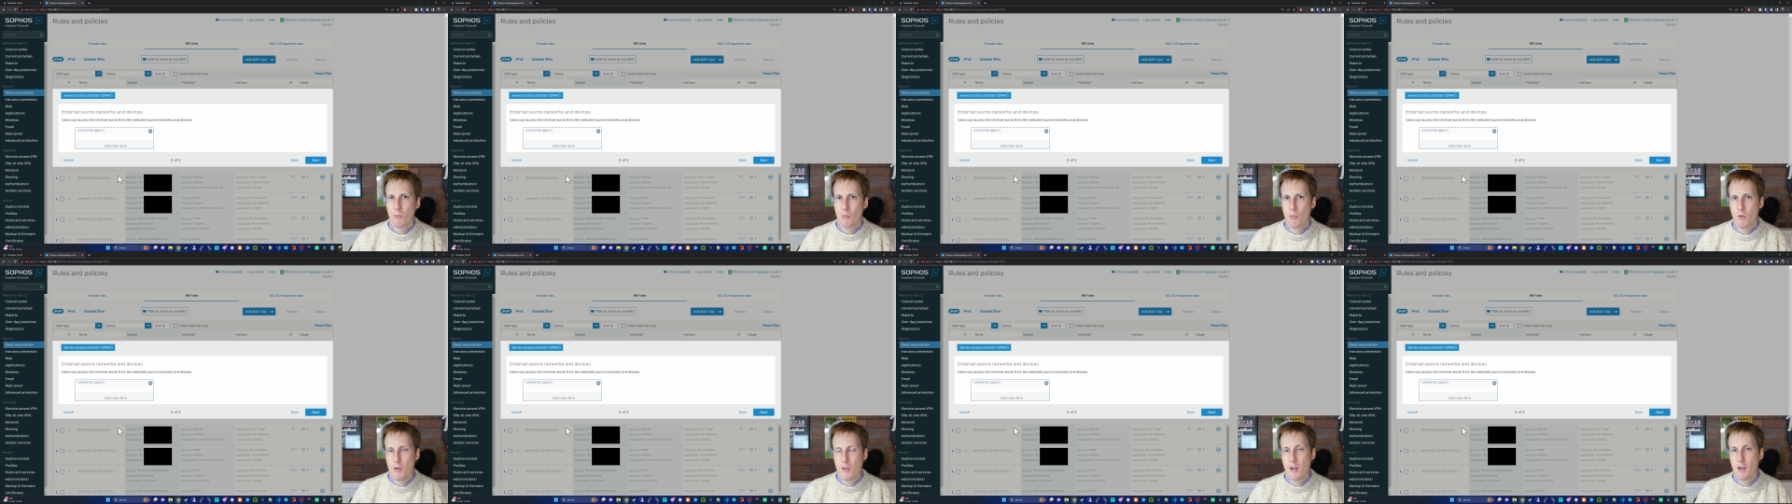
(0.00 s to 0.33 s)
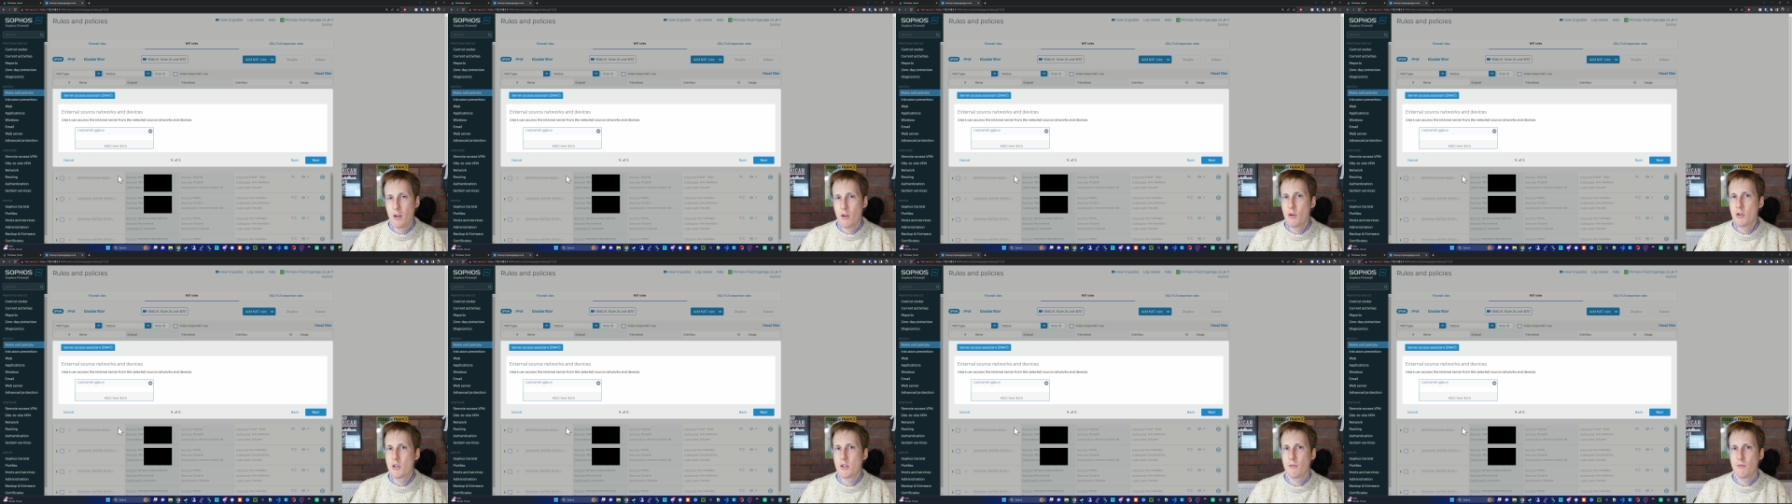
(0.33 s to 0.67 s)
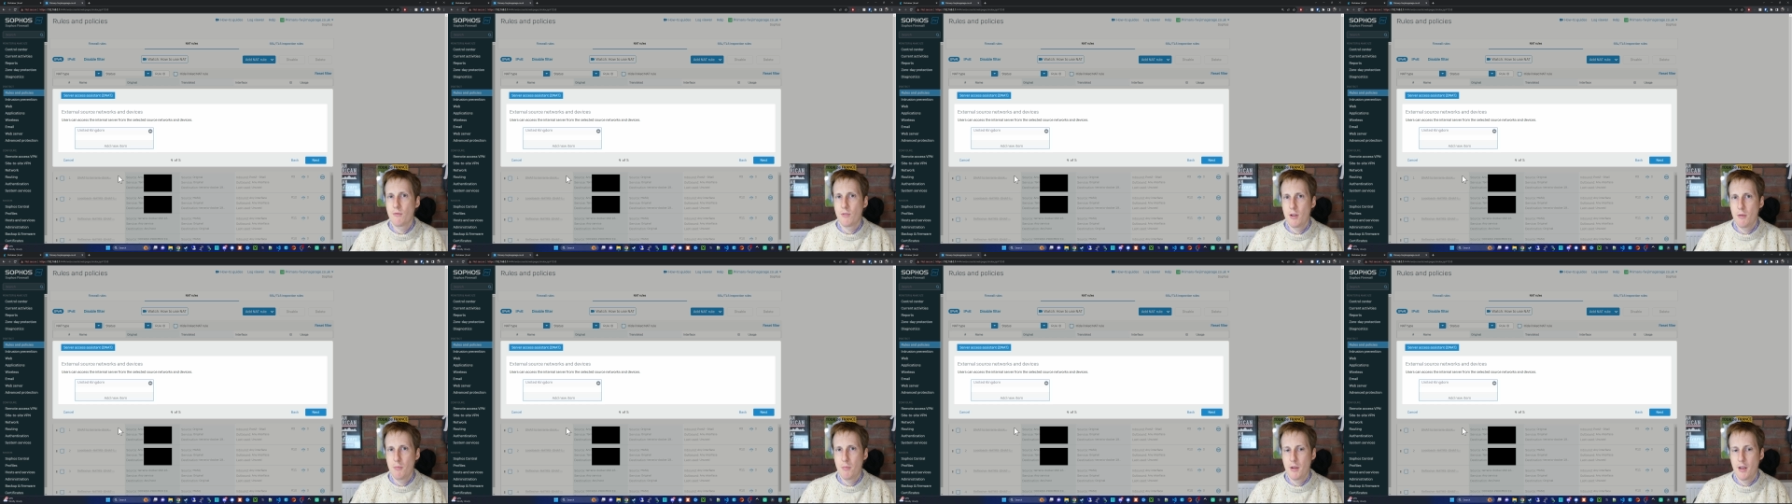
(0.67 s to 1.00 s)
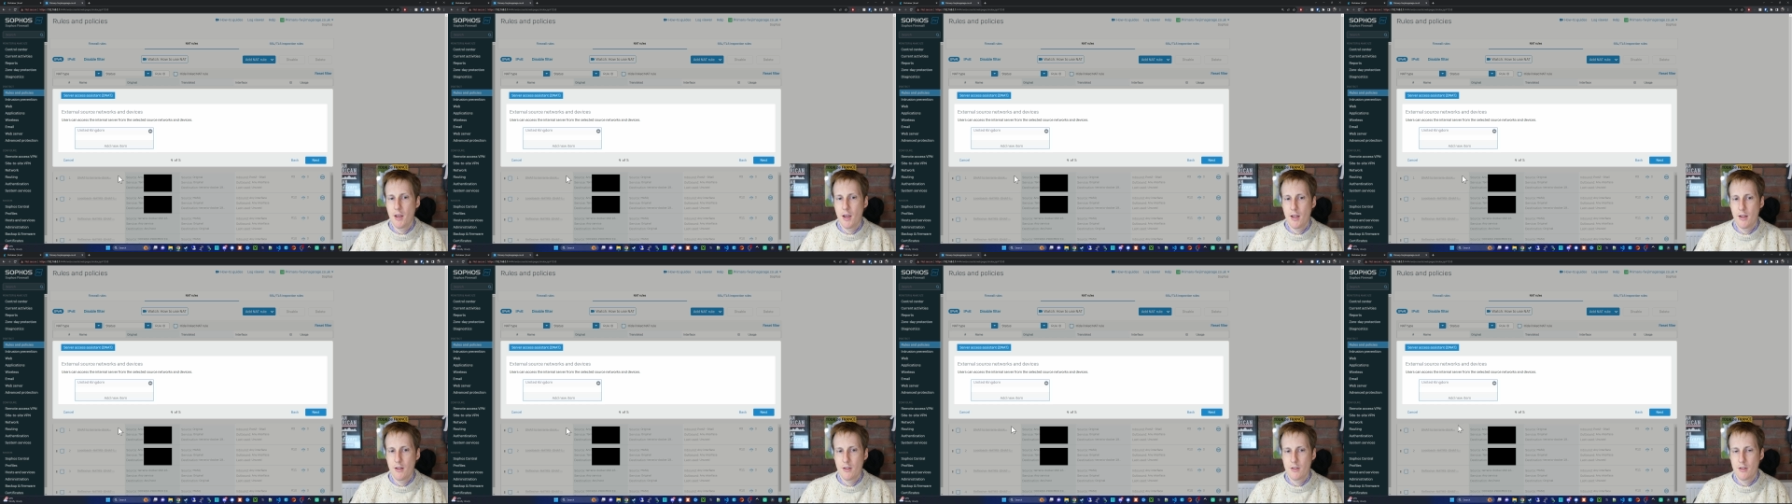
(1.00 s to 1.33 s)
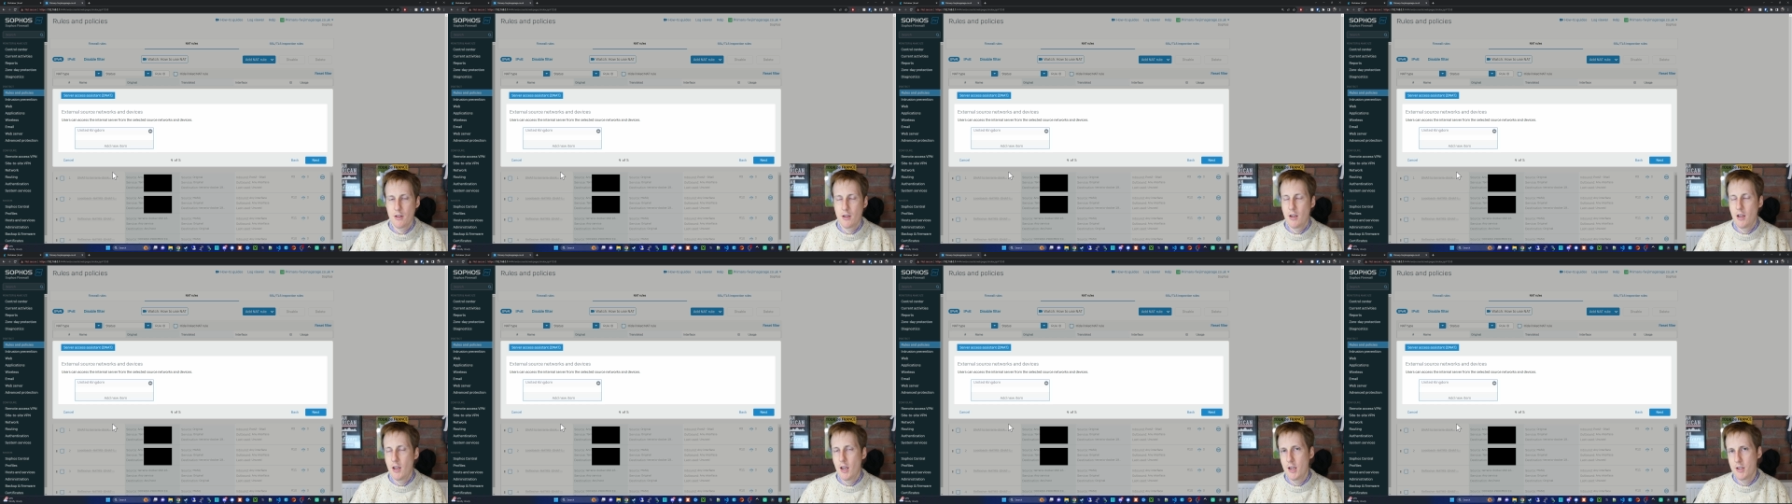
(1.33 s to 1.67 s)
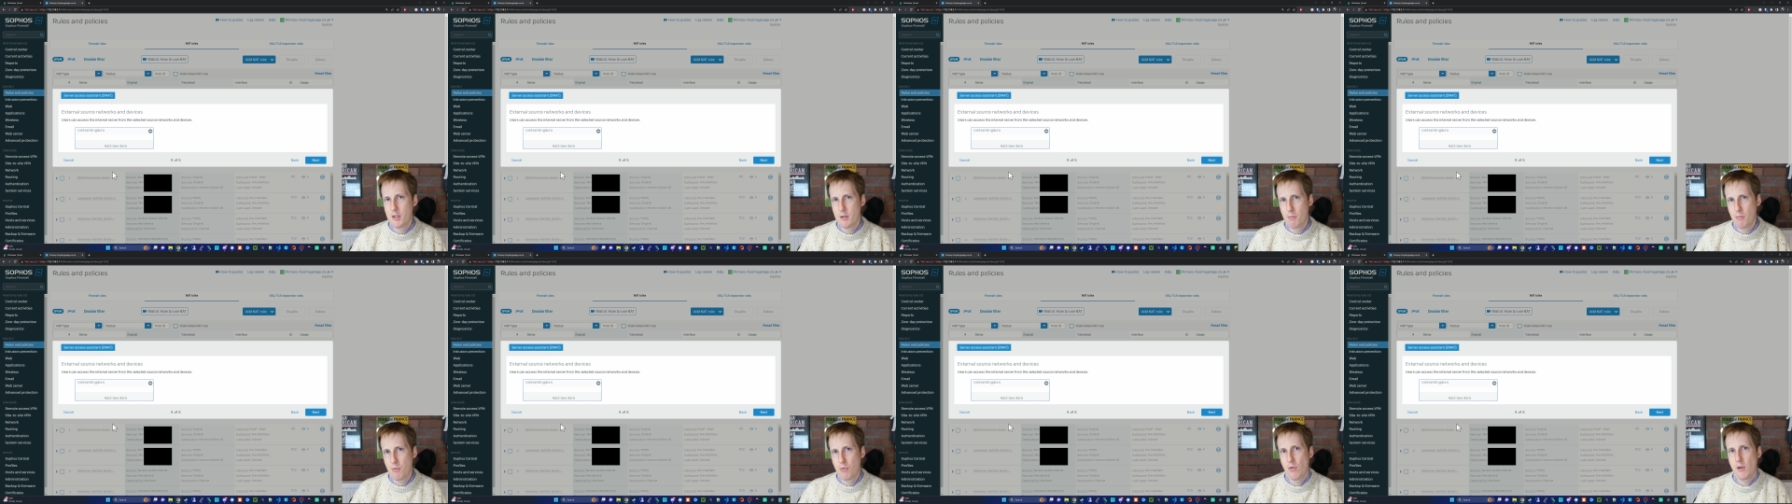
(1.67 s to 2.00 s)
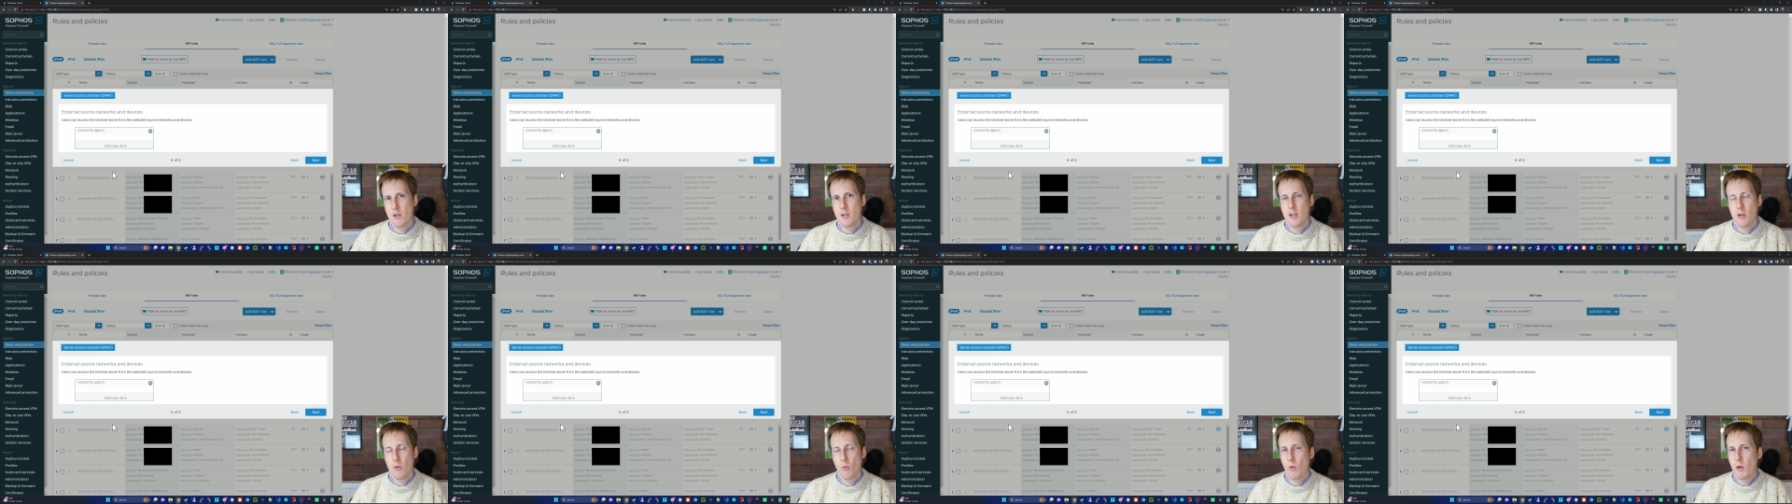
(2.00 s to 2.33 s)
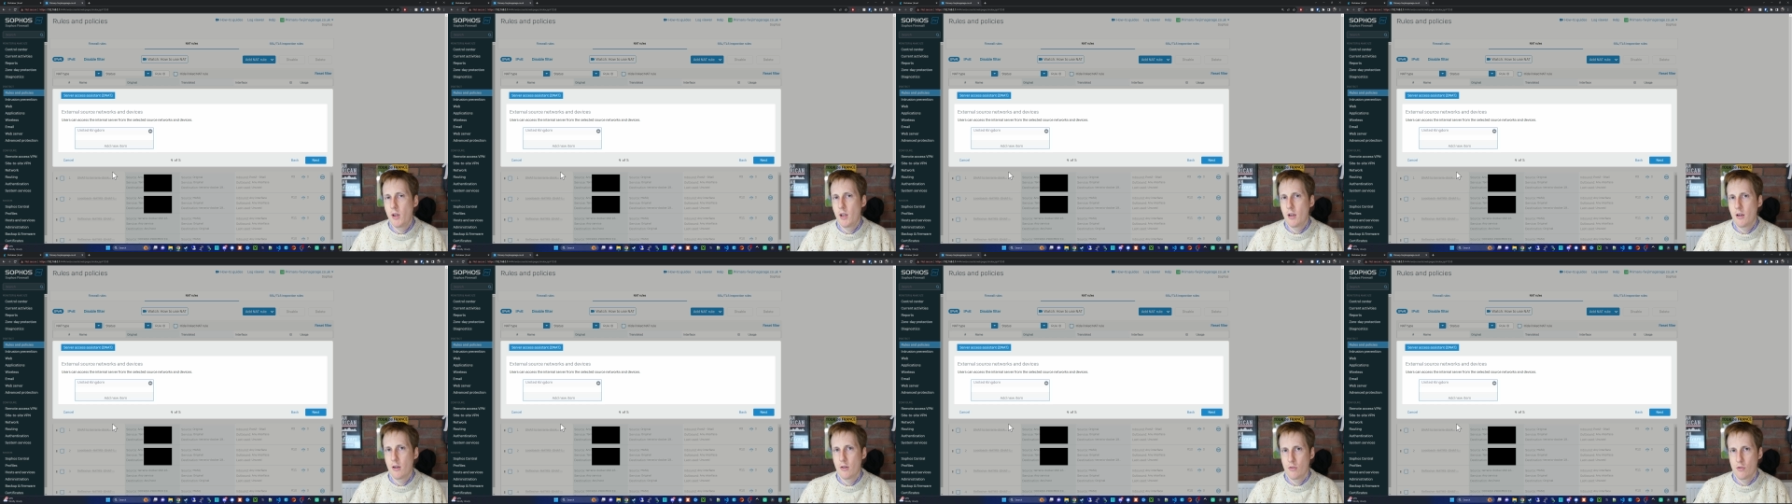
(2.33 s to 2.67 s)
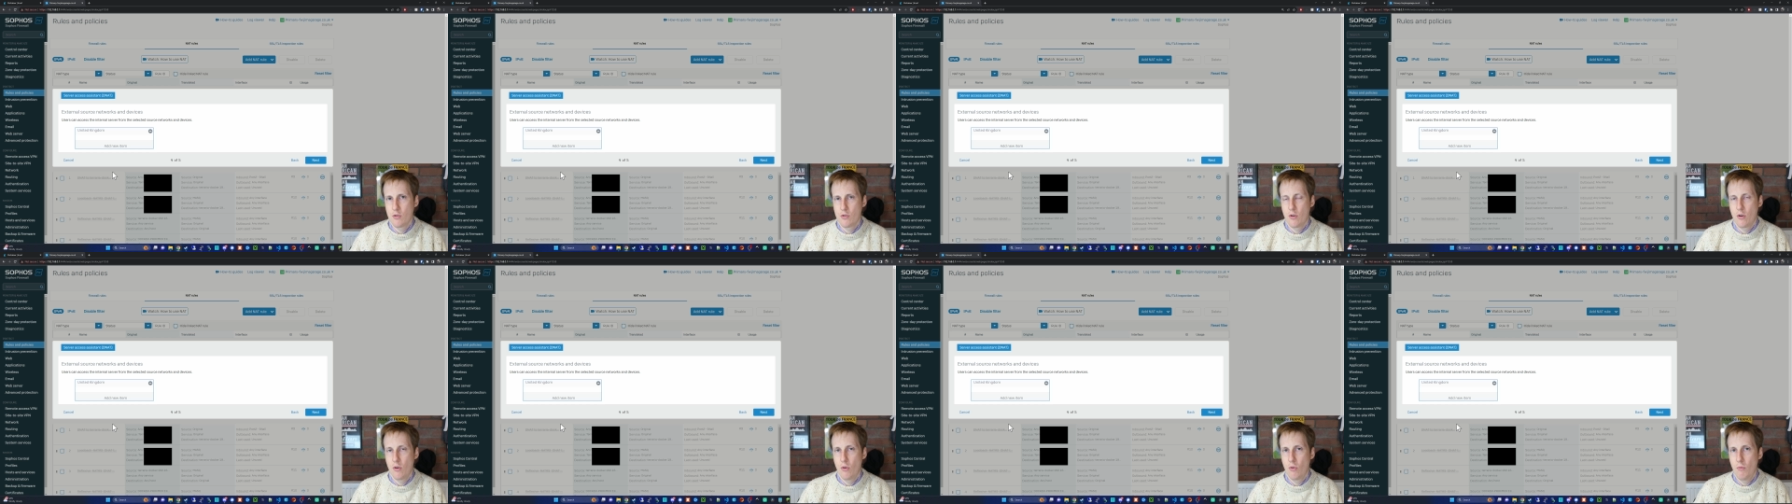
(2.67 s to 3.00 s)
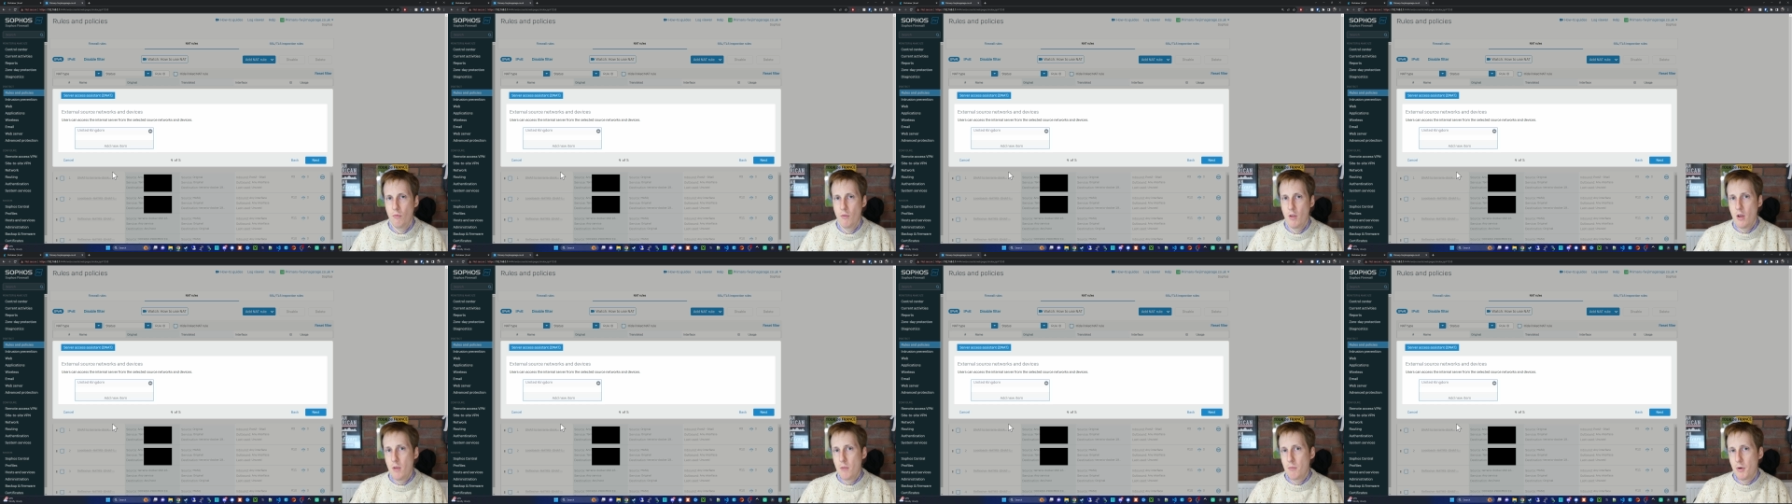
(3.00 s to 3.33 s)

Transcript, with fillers: with the use of VPNs, it's a pretty weak control,